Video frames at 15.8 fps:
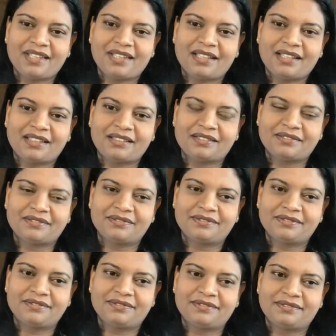
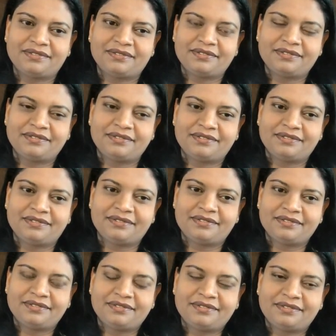
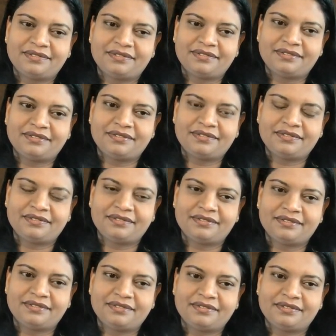[no speech]